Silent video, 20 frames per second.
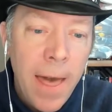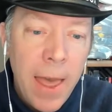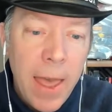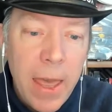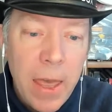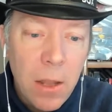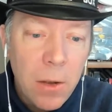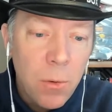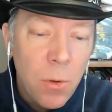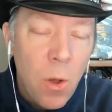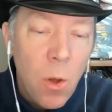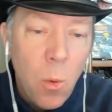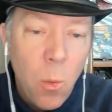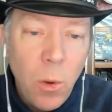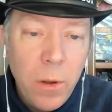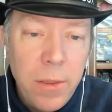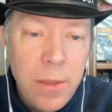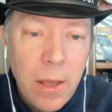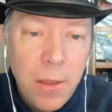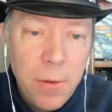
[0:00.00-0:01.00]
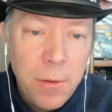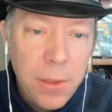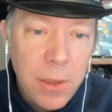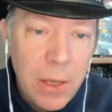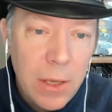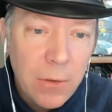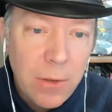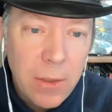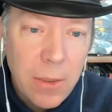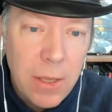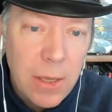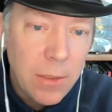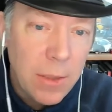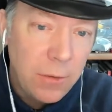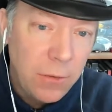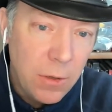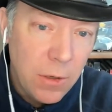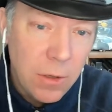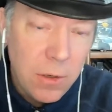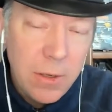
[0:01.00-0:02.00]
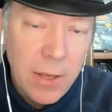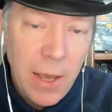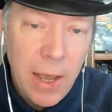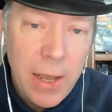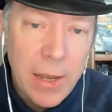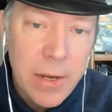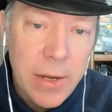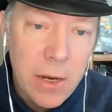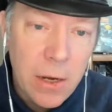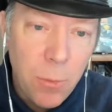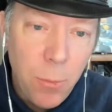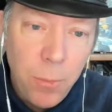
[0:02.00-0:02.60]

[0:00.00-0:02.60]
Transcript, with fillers: And mm-hmm. one of the other things I think that's a good tie in here